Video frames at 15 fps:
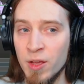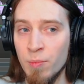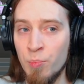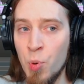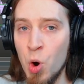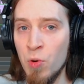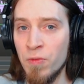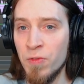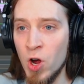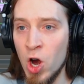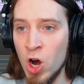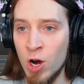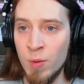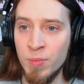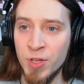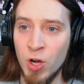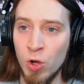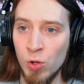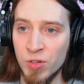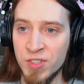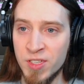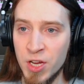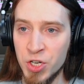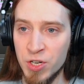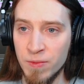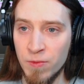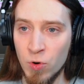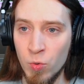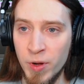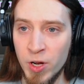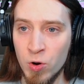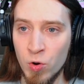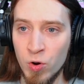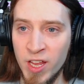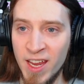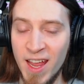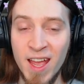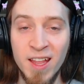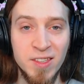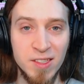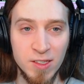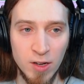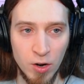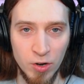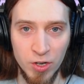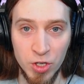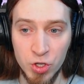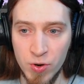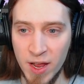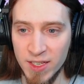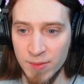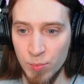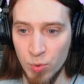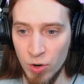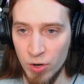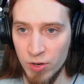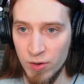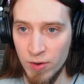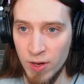both arm the whole session for recording and start the transport.